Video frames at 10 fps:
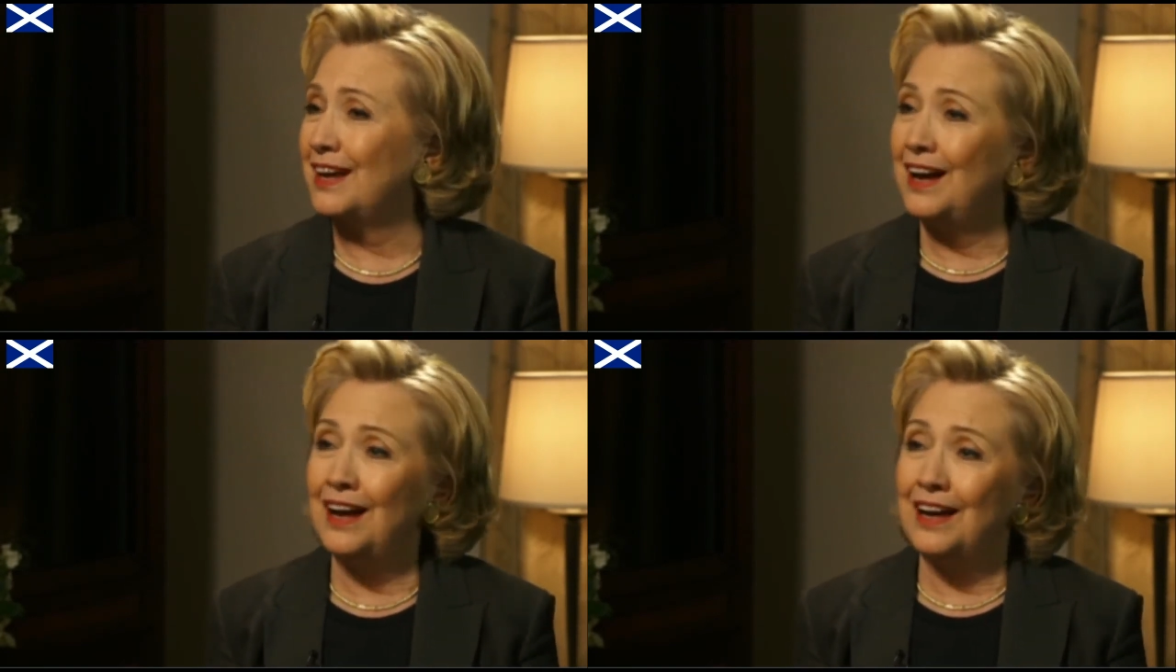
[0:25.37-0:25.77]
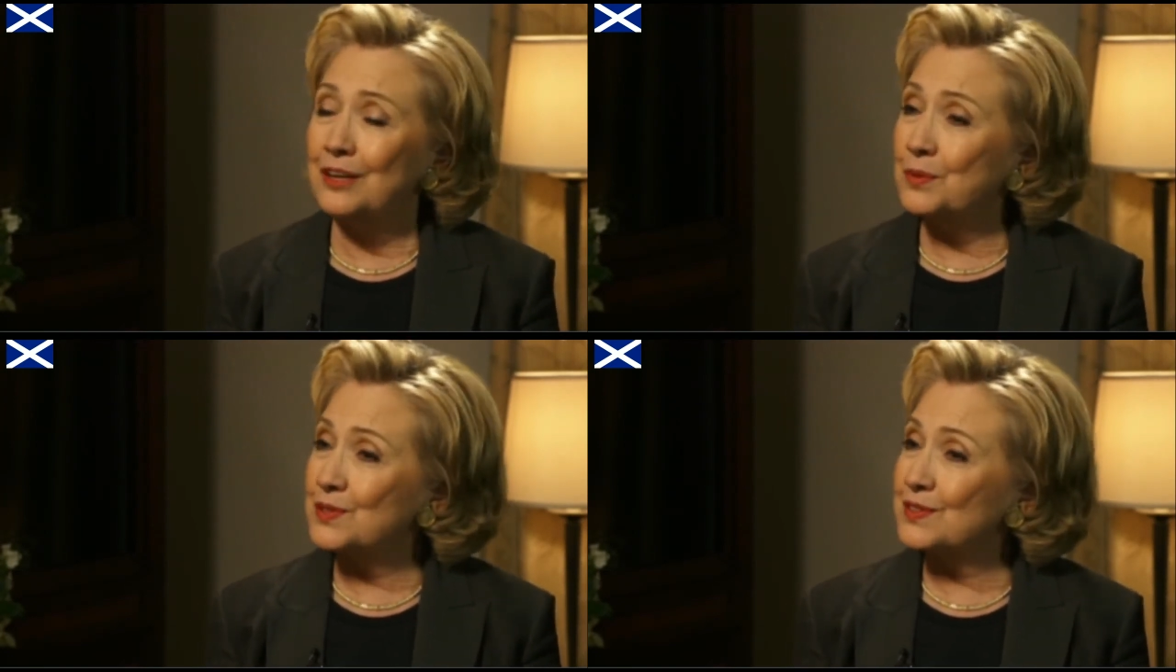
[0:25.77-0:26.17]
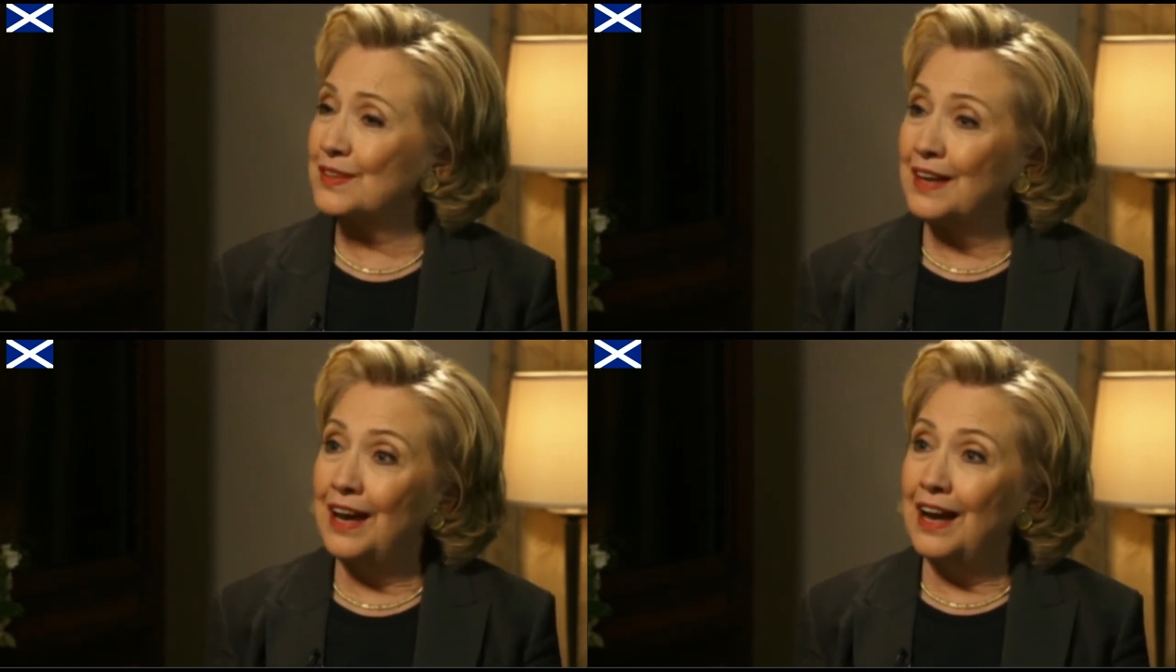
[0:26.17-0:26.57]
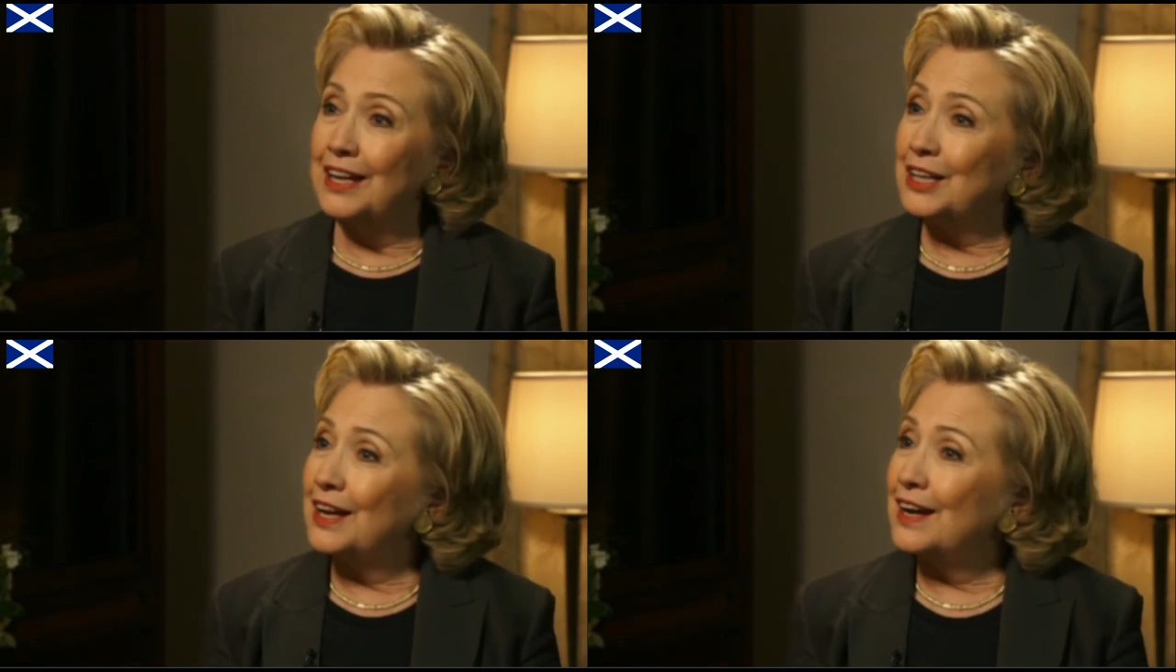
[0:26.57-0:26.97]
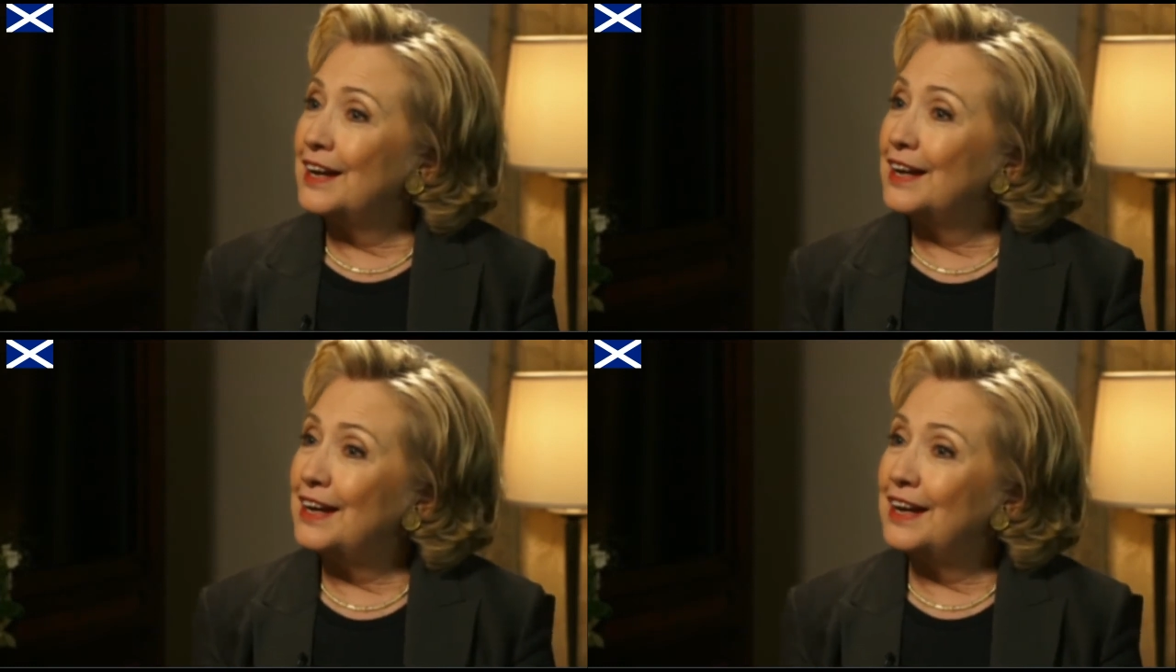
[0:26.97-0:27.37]
they're was, entitled to their freedom as
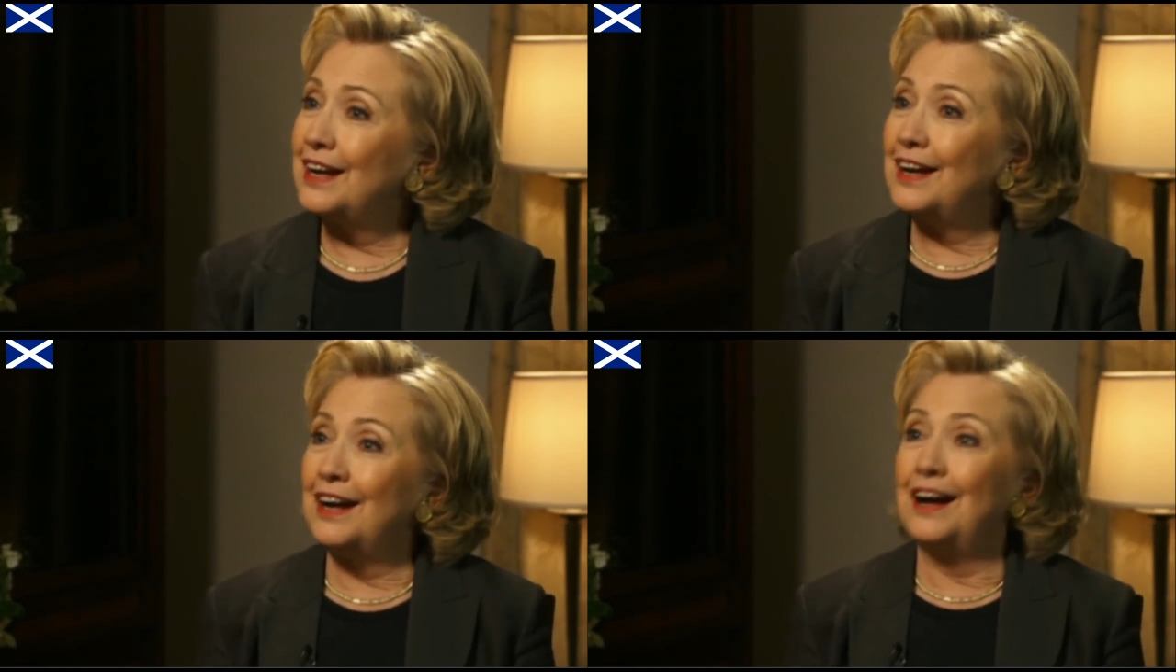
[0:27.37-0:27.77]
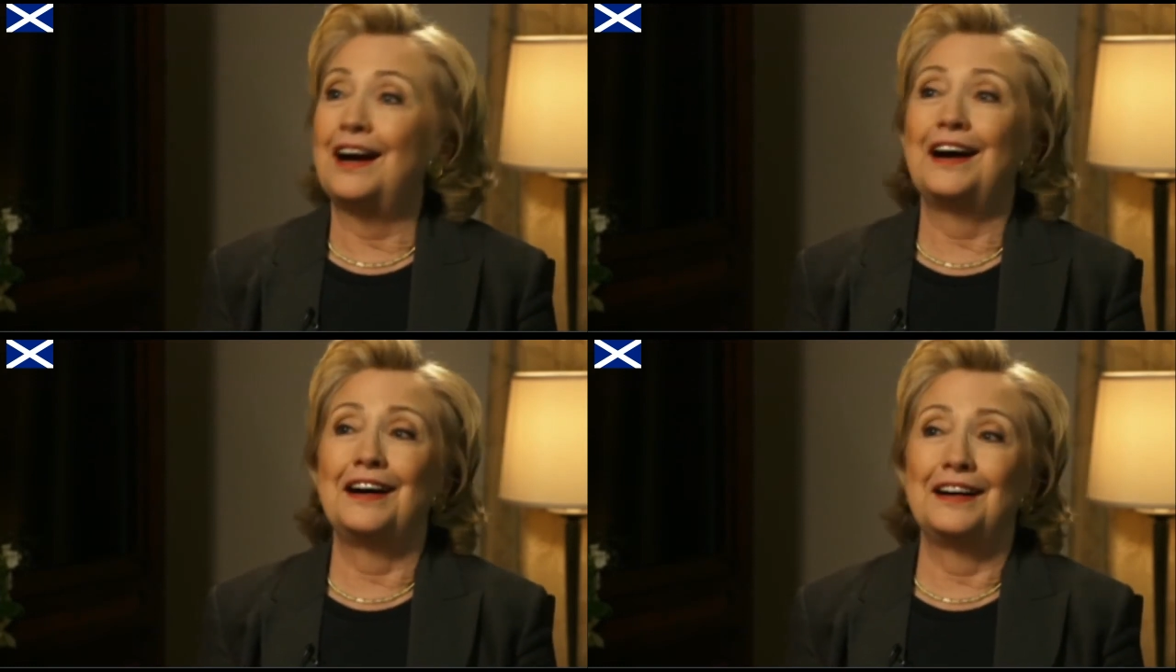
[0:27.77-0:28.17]
much as Ukraine, aren't